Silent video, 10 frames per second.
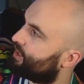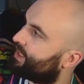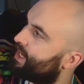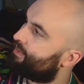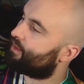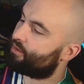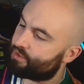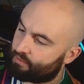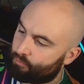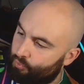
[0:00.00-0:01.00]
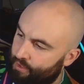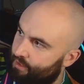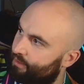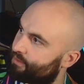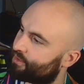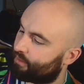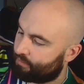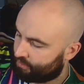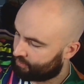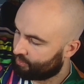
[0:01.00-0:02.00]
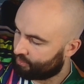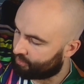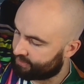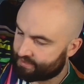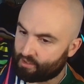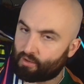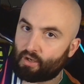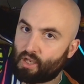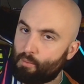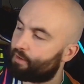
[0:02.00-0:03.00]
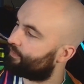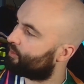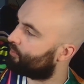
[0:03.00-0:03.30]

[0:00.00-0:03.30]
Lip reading: Again, those are embroidered, so nice. They're not going to come off in the